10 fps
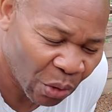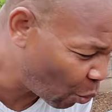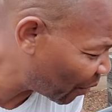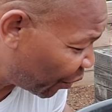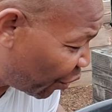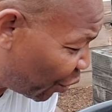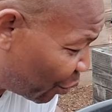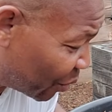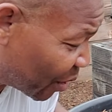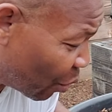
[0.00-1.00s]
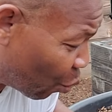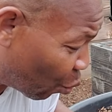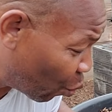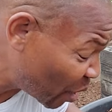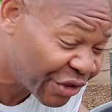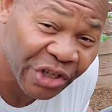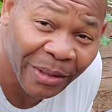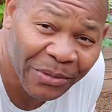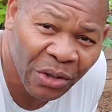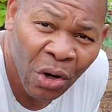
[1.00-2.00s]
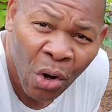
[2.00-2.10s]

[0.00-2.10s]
Whether you use wood chips